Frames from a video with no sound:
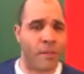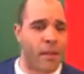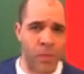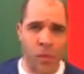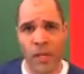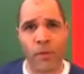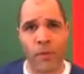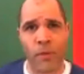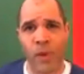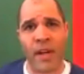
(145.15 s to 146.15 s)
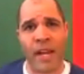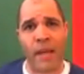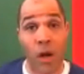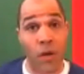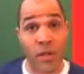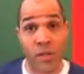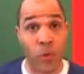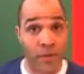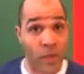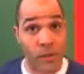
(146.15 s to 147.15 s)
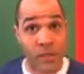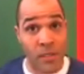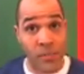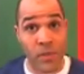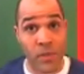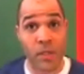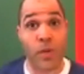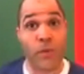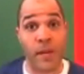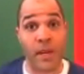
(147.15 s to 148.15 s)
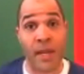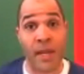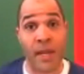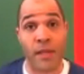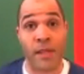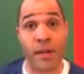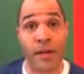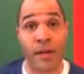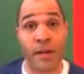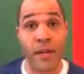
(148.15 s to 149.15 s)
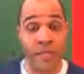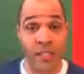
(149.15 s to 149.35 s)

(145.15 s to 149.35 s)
Like, people don't play WiiWare games at all anymore, even though there's some really good WiiWare games on there.